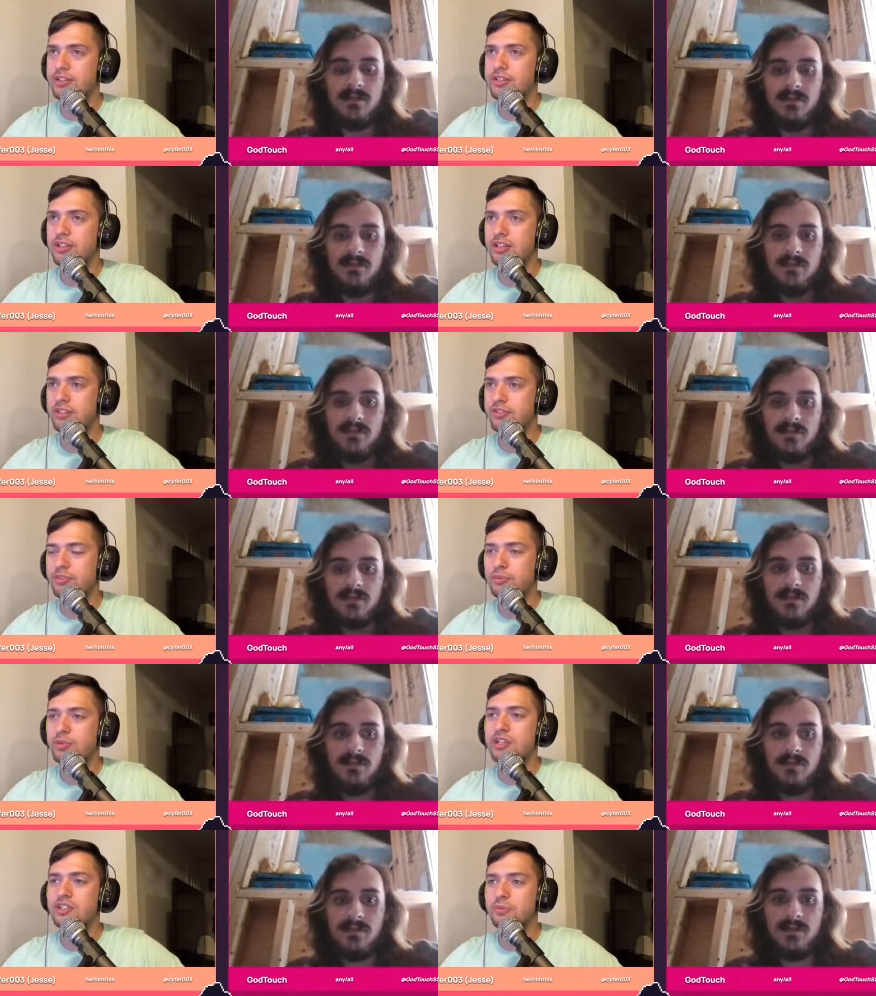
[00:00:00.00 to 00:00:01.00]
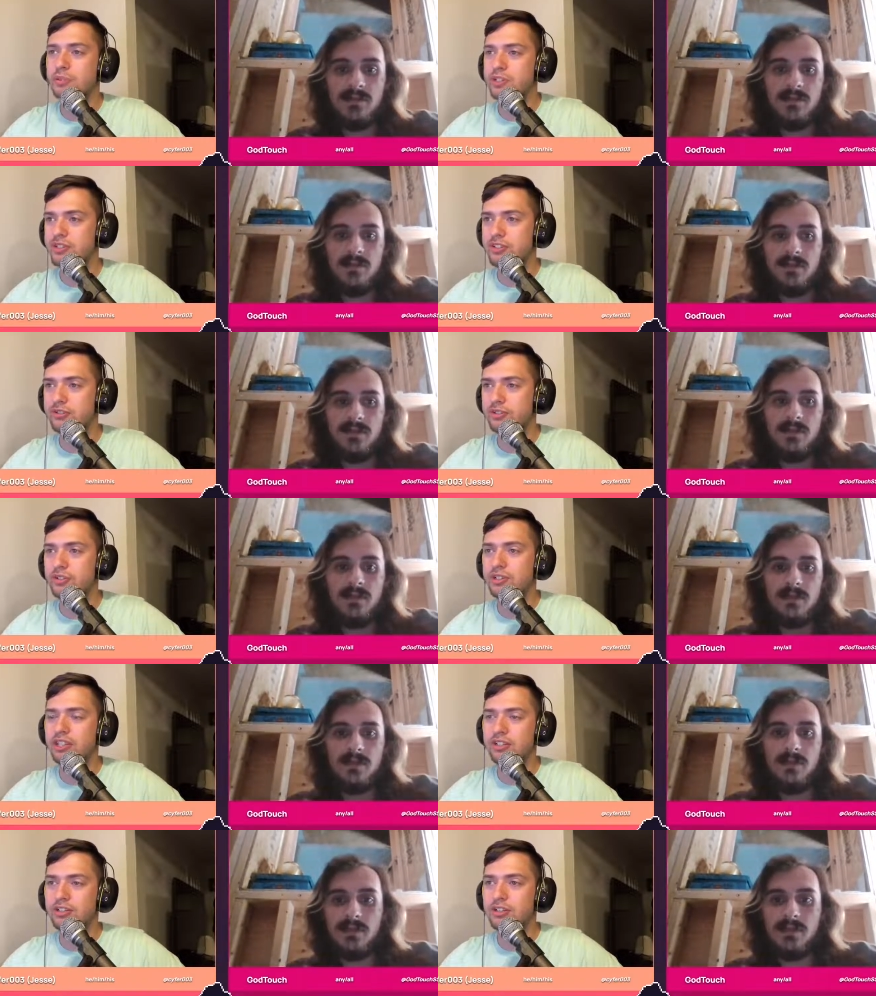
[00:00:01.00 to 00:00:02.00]
Speaker 1: enough of a Project Plus scene for you to
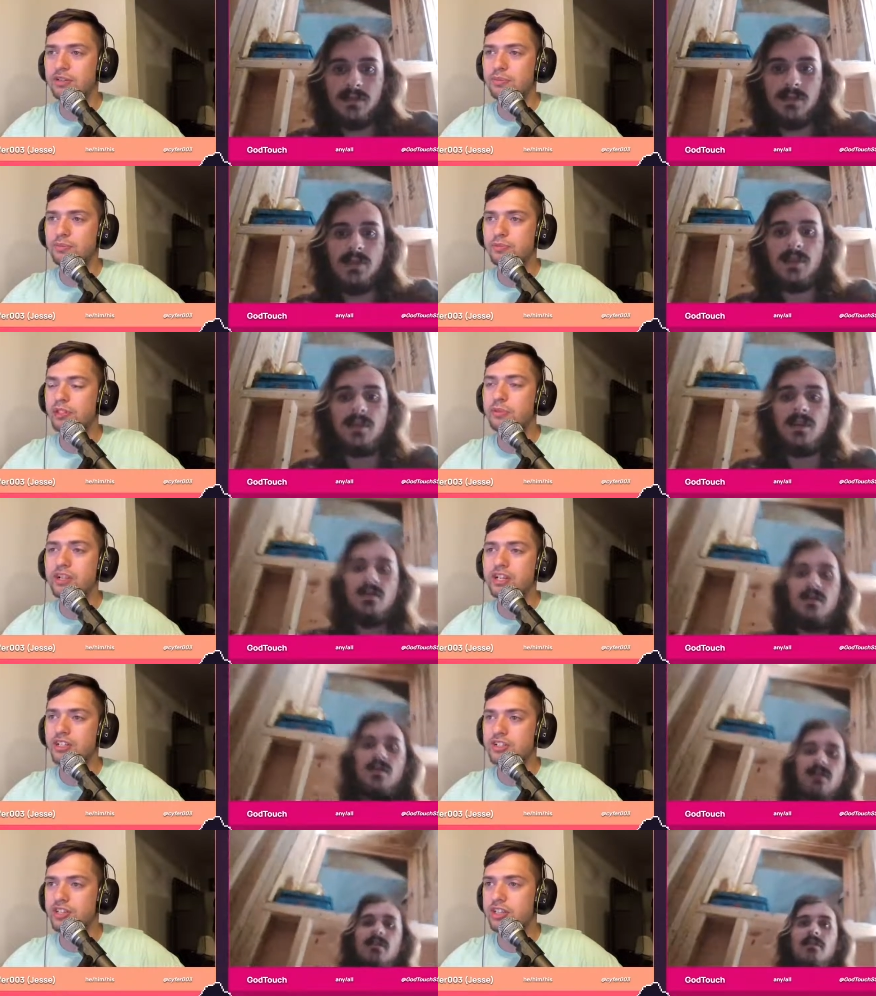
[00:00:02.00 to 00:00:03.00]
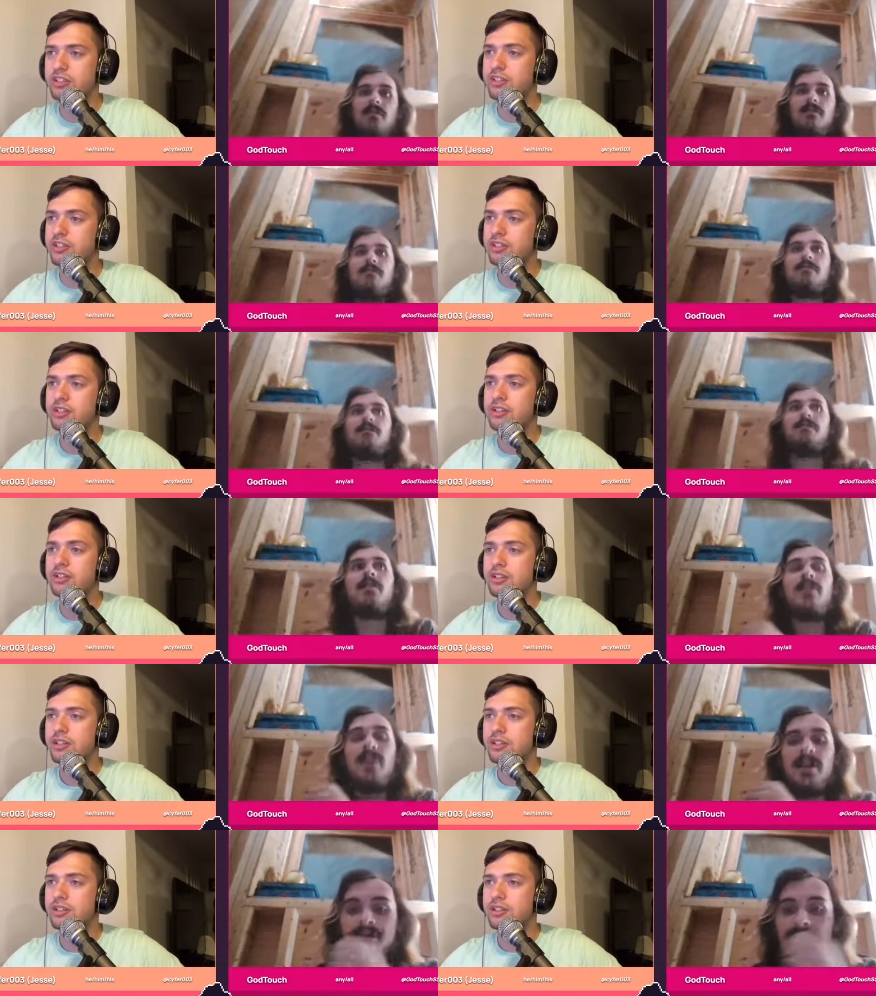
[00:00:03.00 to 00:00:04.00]
get good good matches in?
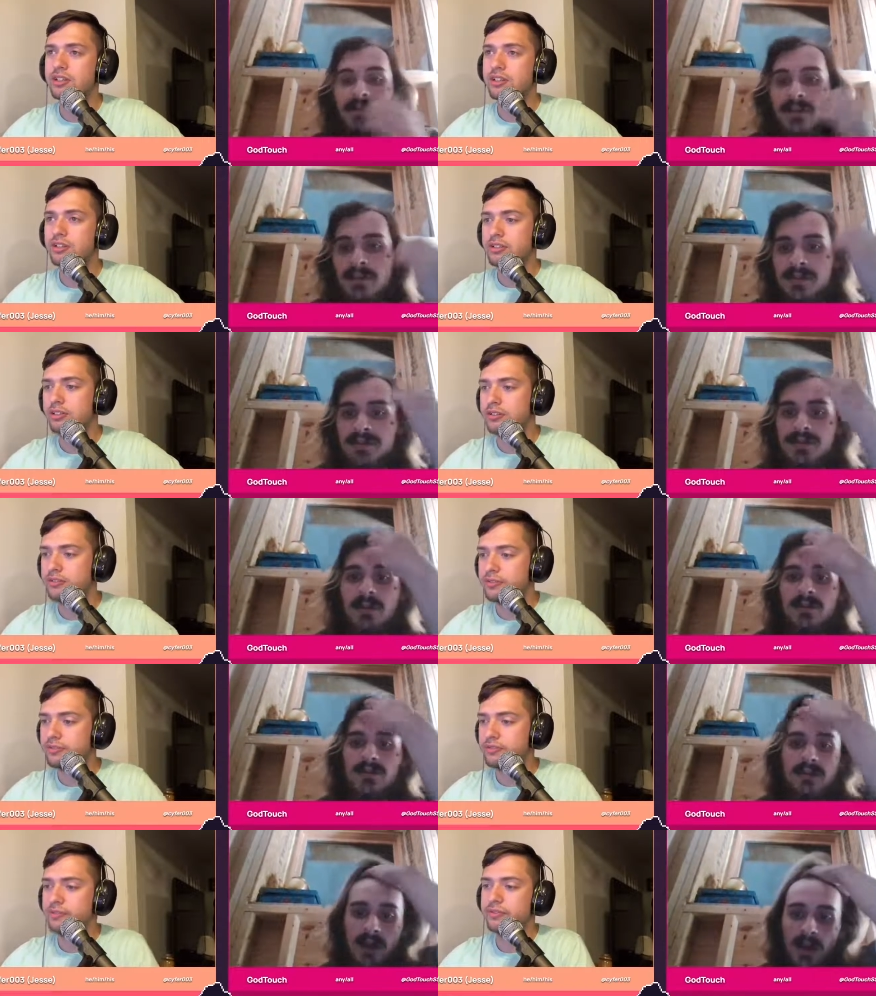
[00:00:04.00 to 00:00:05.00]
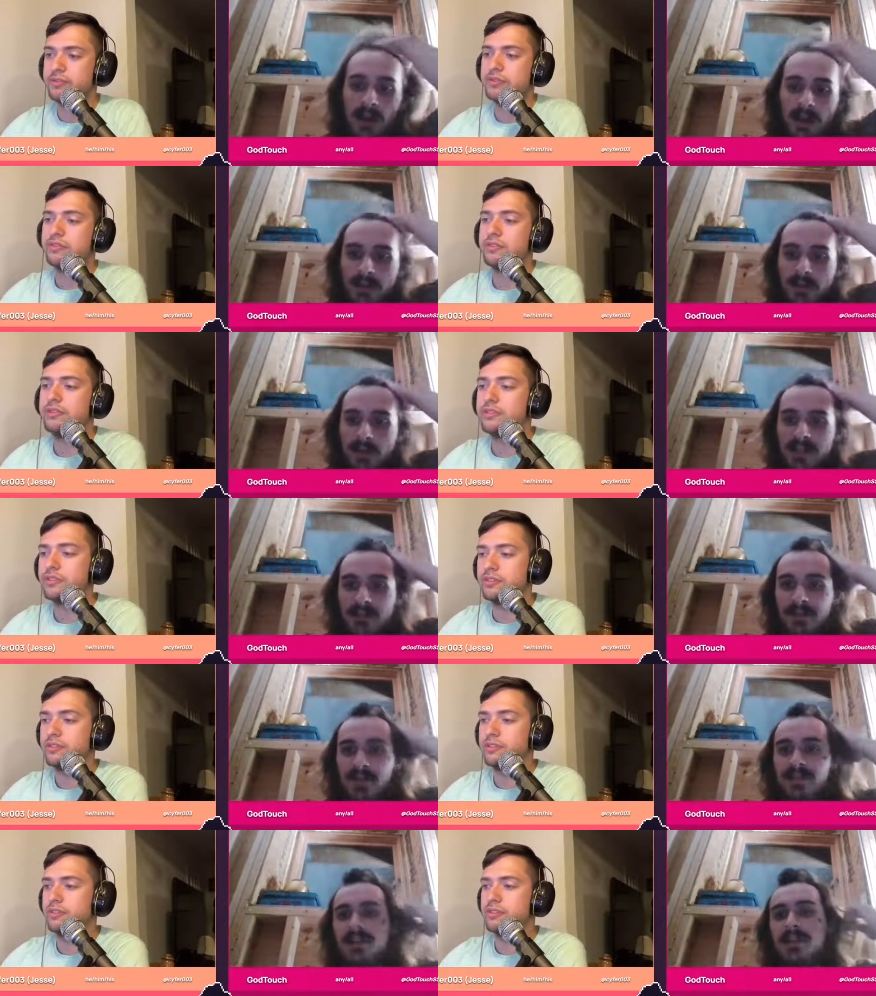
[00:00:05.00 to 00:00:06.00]
Speaker 2: Philly has a really strong uh,
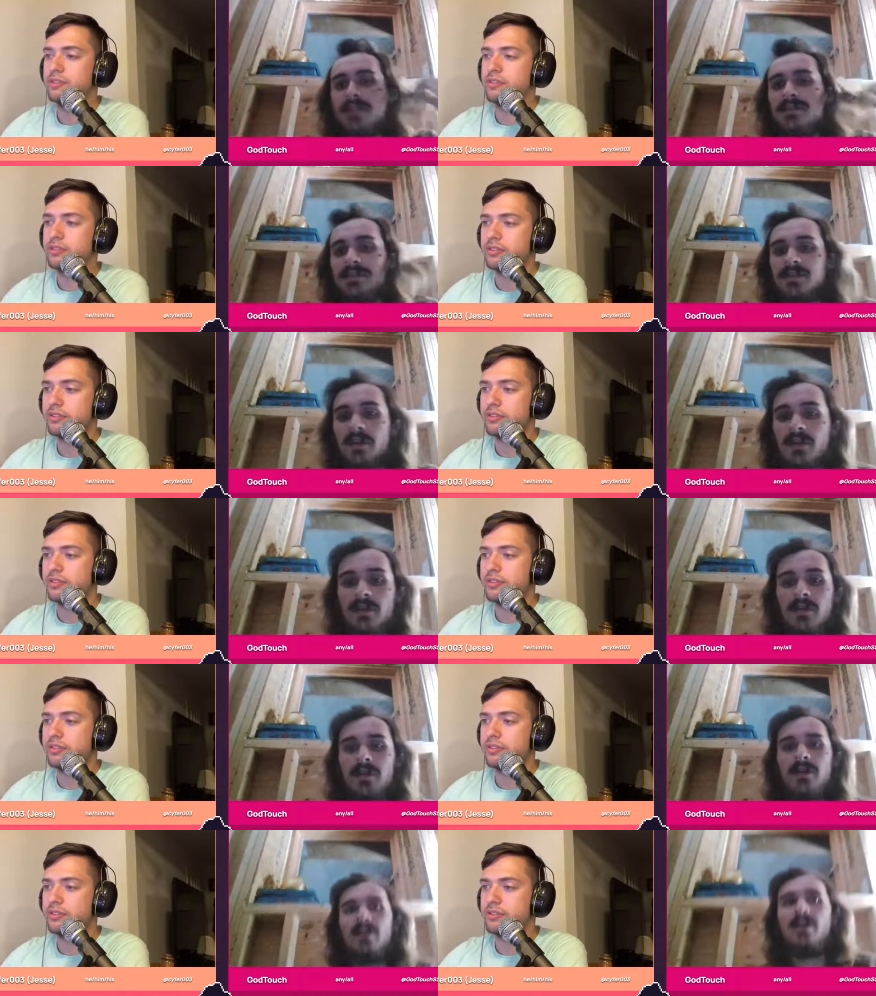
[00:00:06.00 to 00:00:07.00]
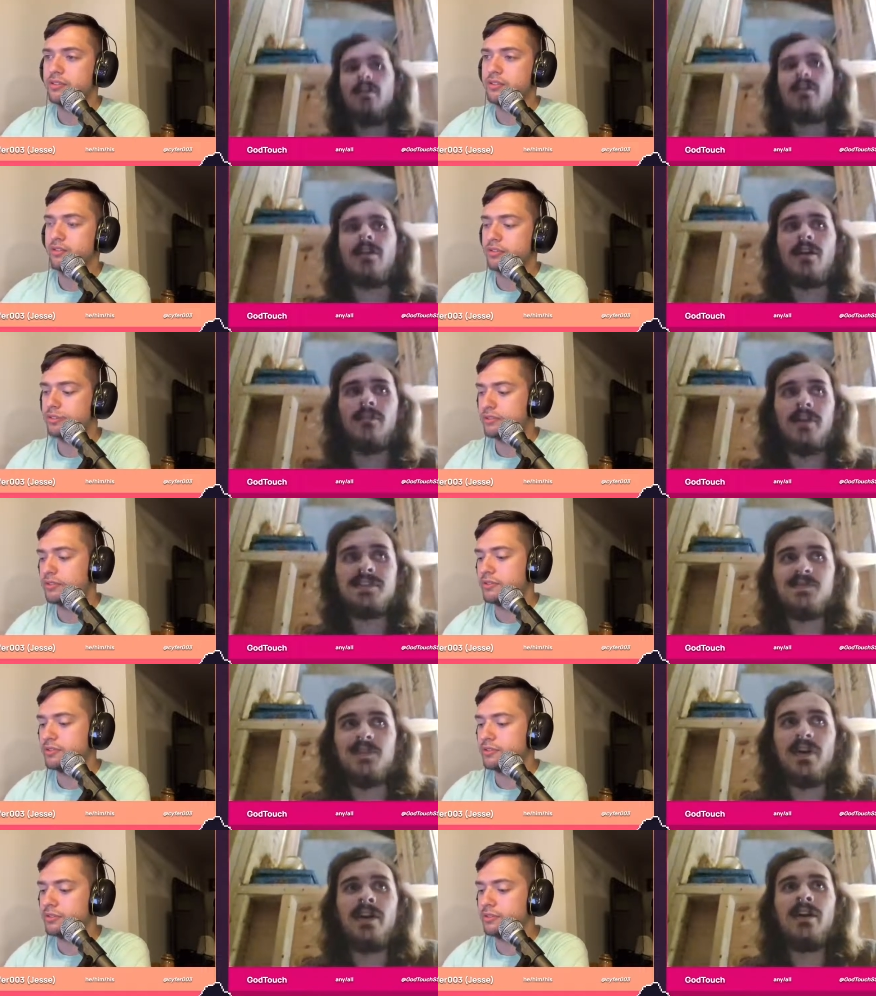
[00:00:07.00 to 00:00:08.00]
Project Plus scene, so like our
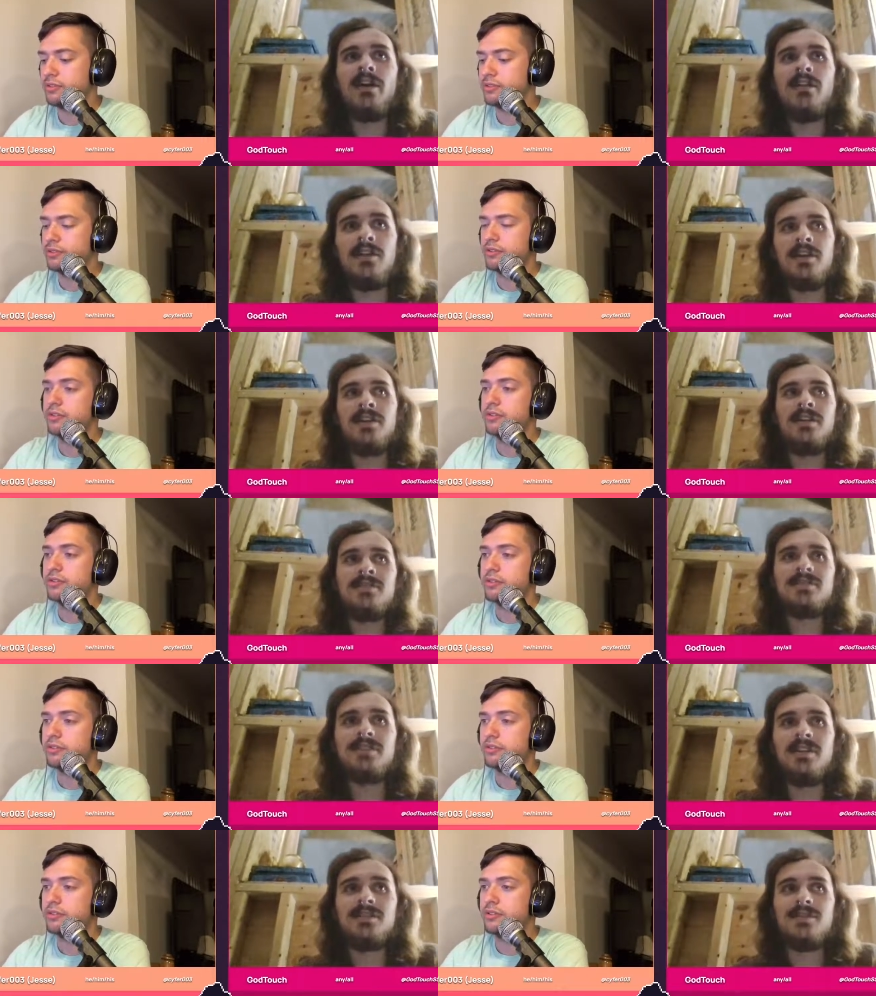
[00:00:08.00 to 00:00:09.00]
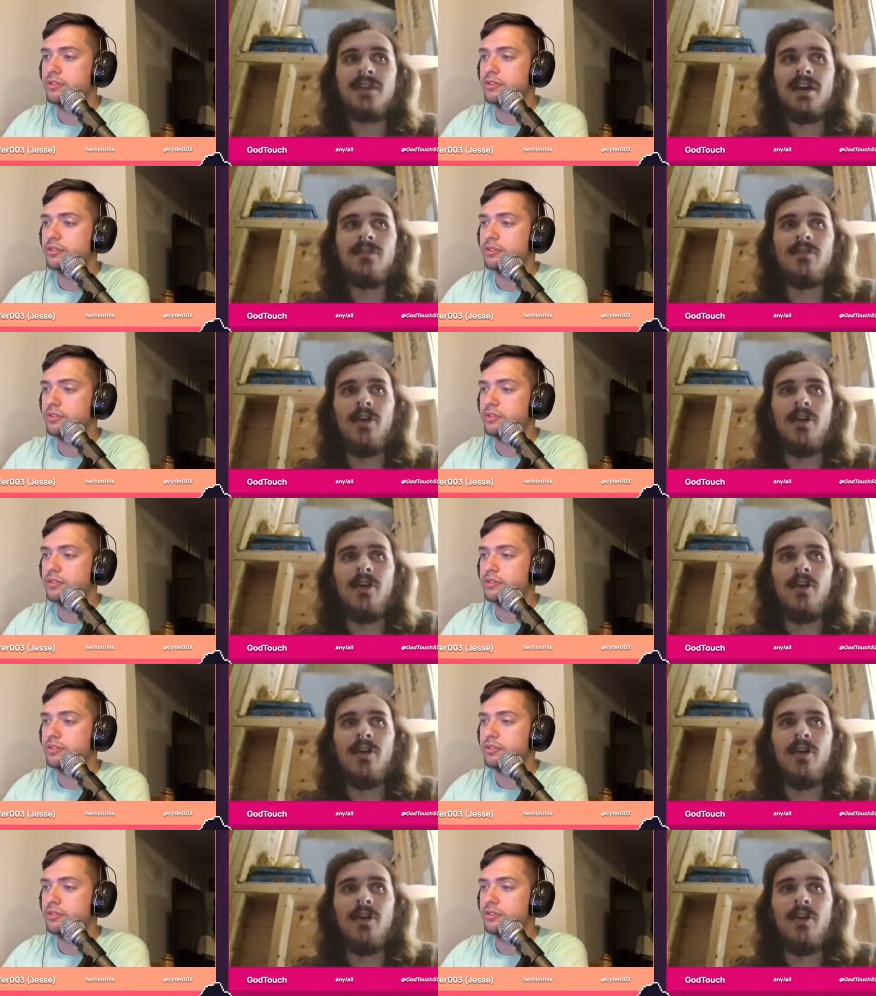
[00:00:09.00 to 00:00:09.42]
best player is is uh,